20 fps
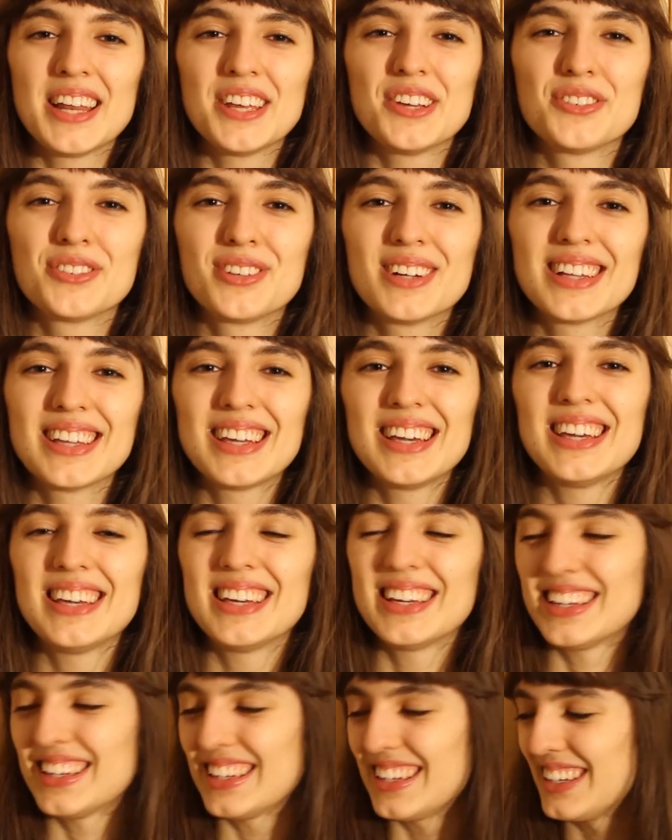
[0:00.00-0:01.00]
you
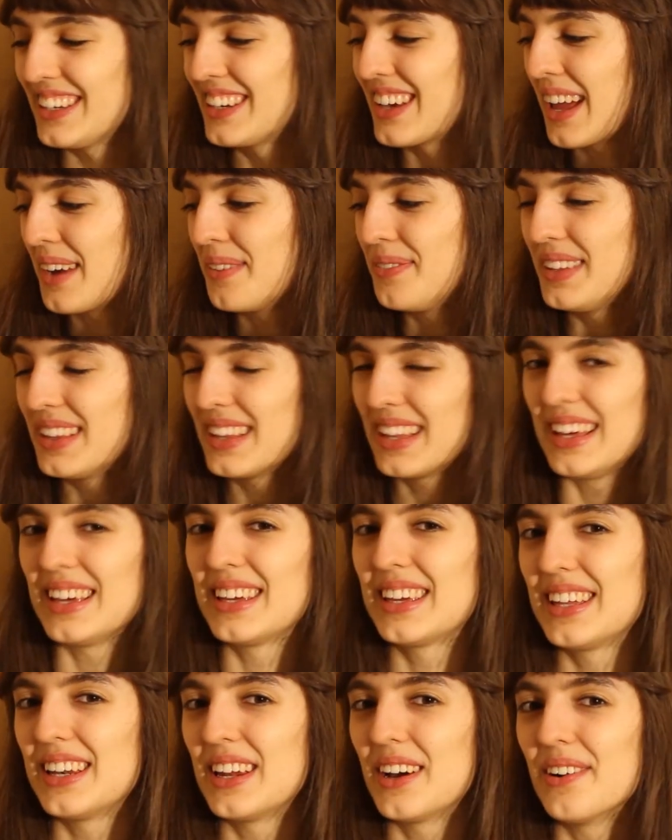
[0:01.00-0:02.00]
gotta be
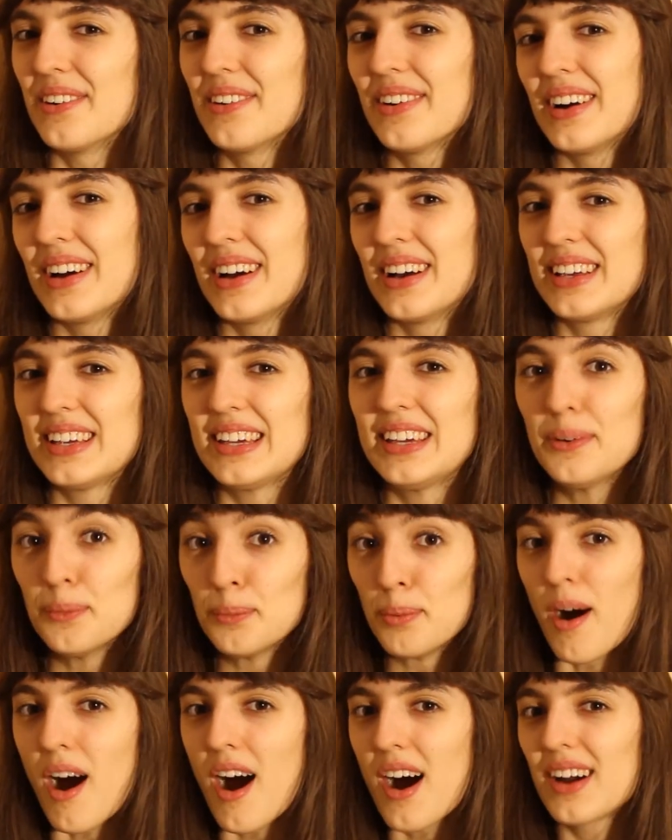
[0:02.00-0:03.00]
like, you know, you
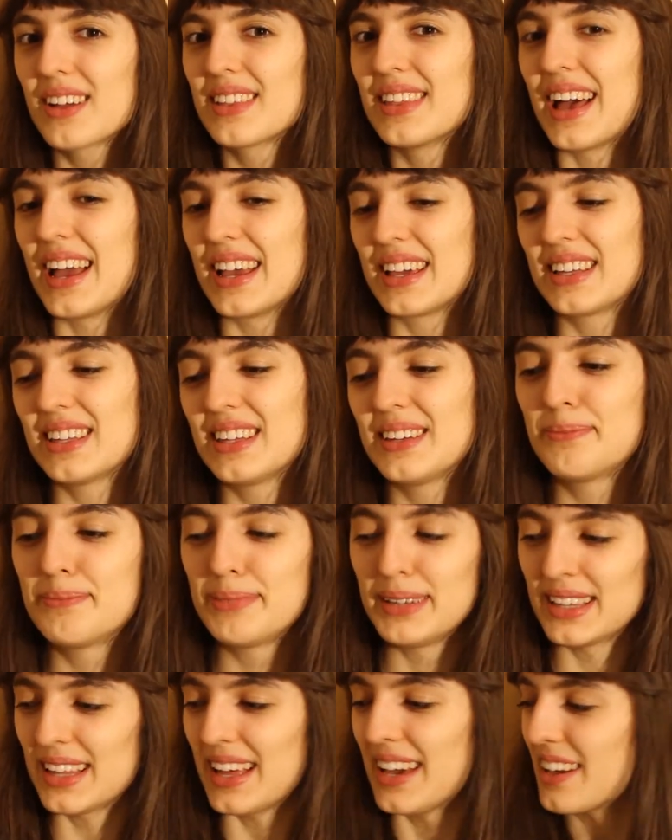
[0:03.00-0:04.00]
walk like,
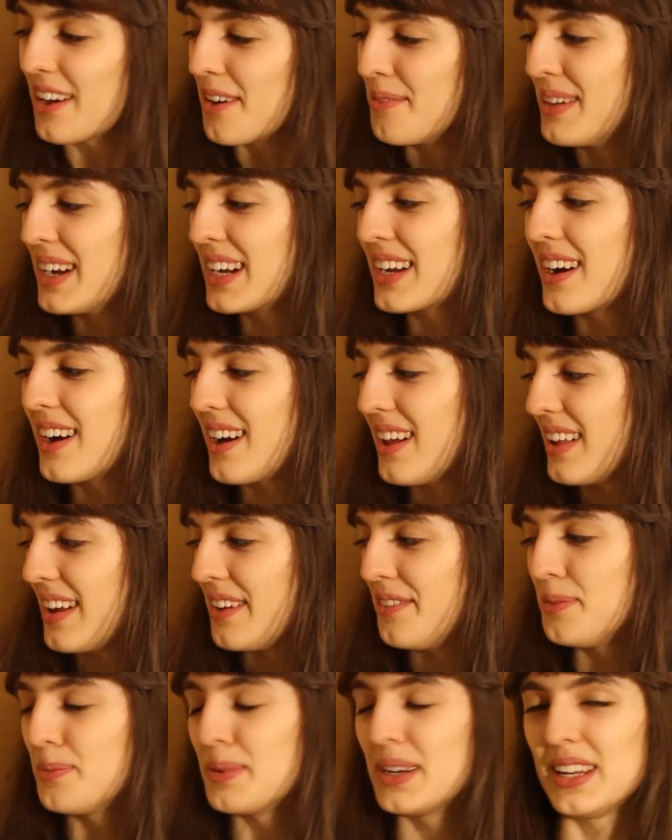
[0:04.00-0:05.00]
be like, oh my god,
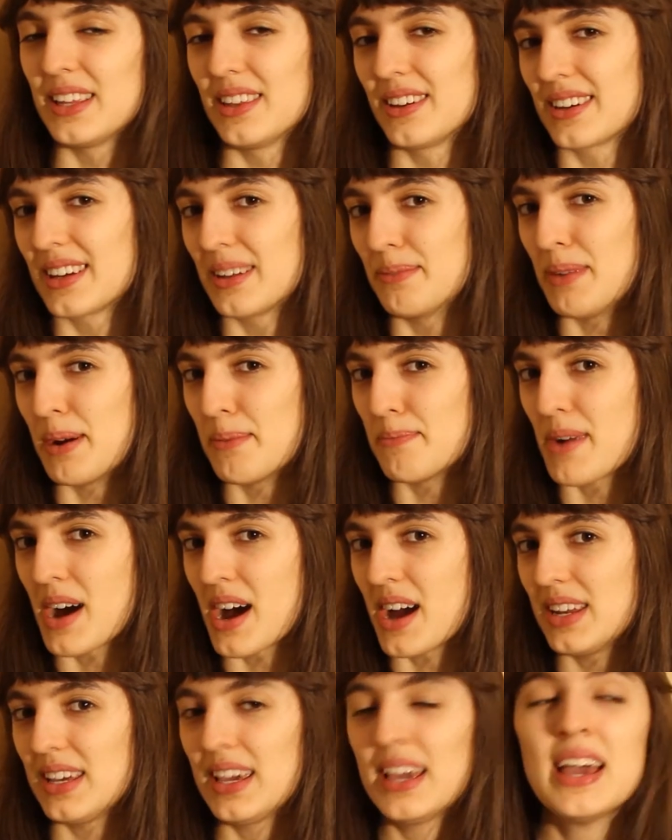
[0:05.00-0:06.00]
everybody look at my
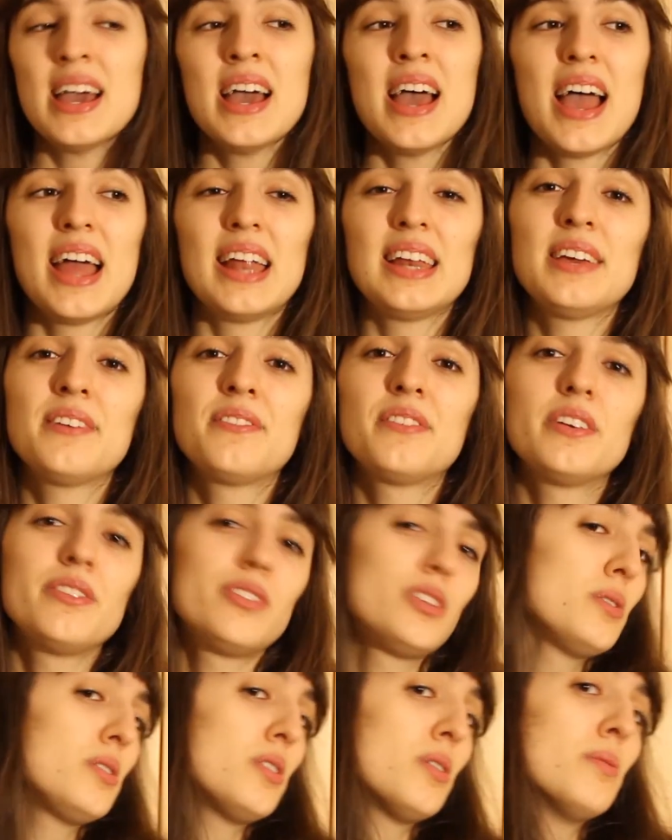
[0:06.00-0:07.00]
body. And even
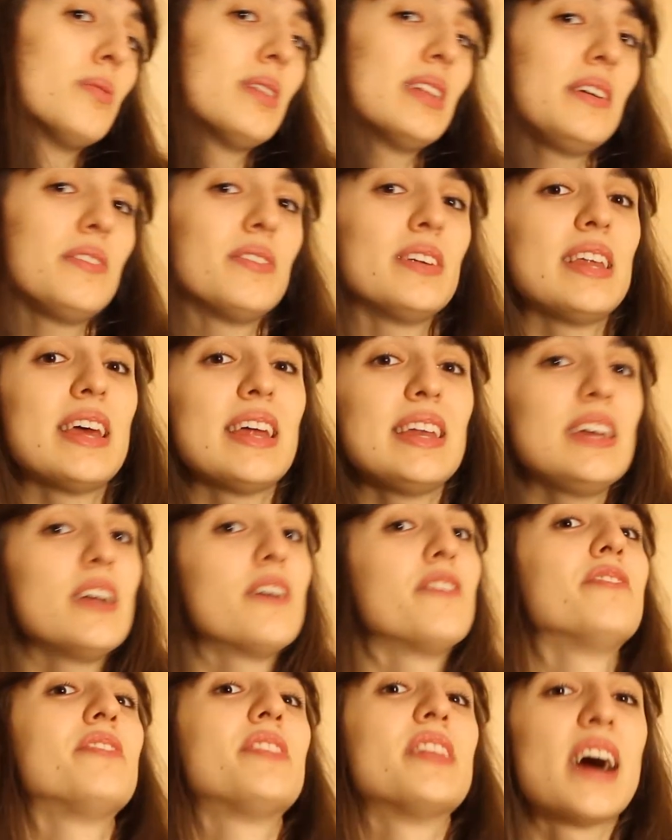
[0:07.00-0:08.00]
if you don't believe in any
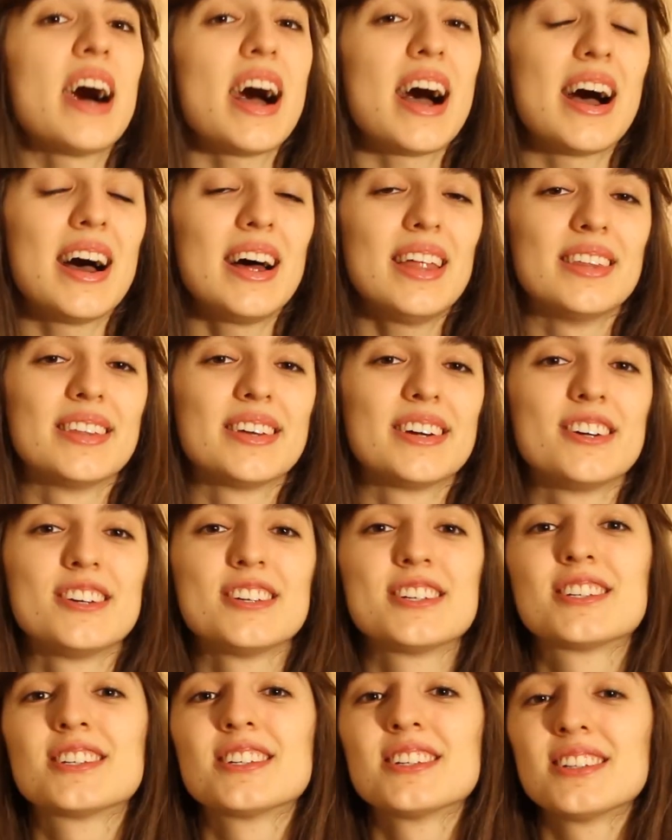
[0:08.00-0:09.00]
of that,
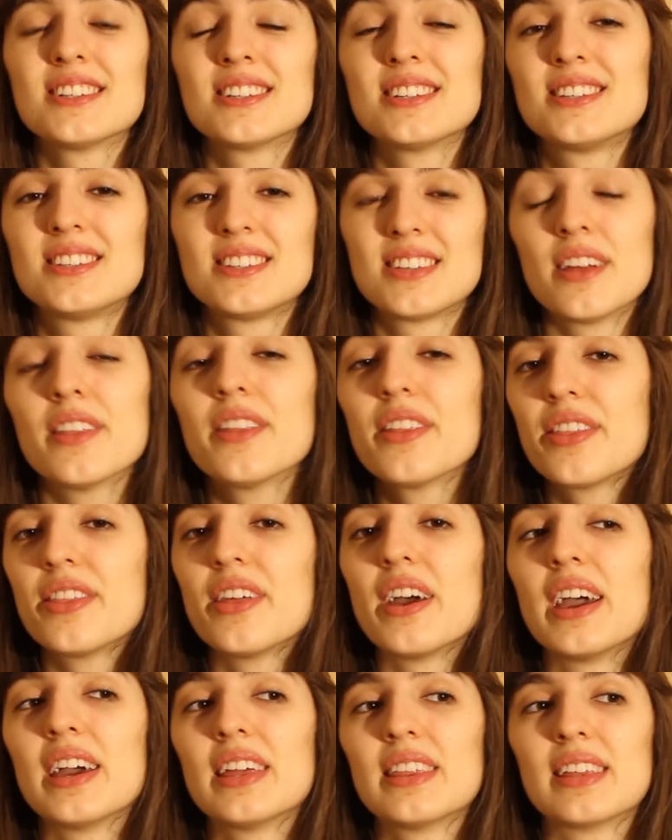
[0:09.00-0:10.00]
there's still this other
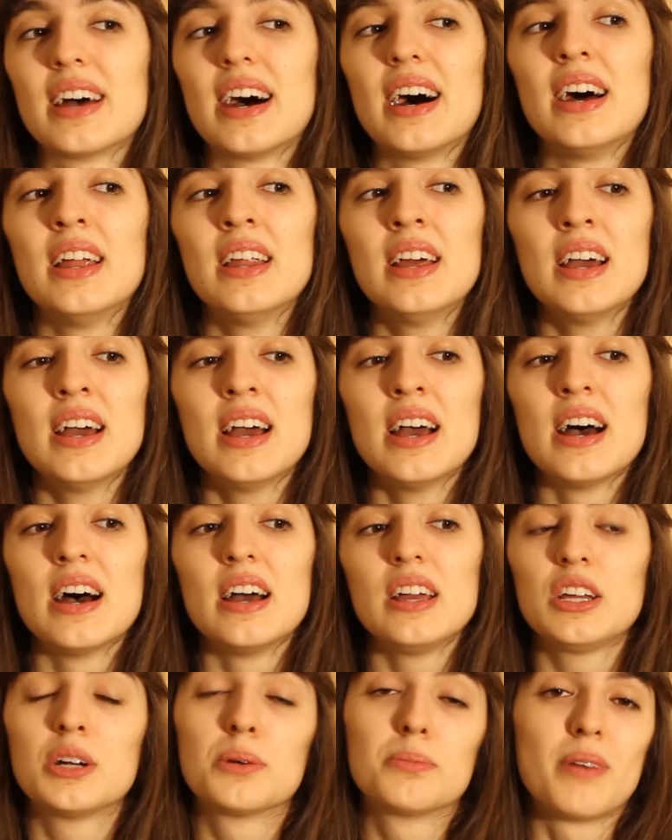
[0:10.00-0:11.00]
thing, that
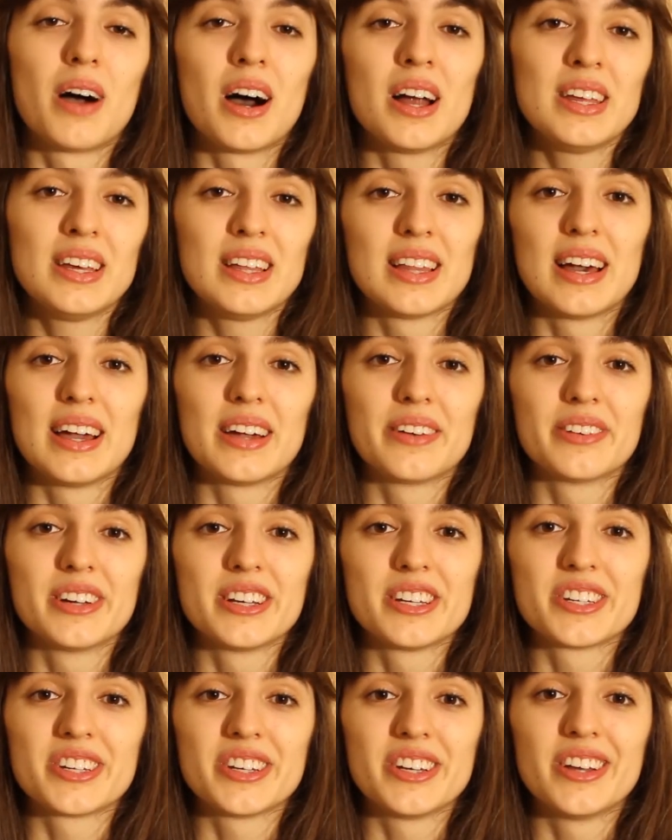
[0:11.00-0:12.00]
your body
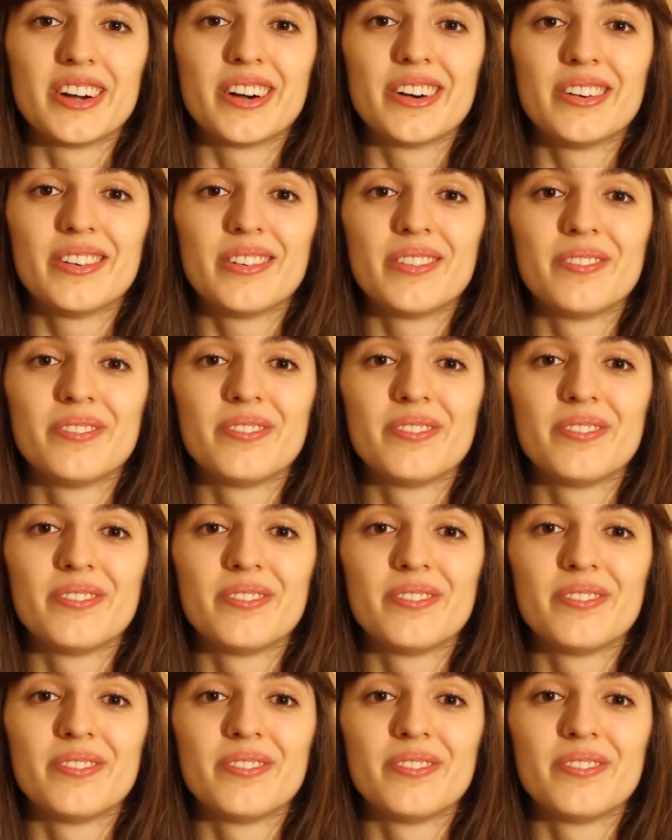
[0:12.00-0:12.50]
language, you know.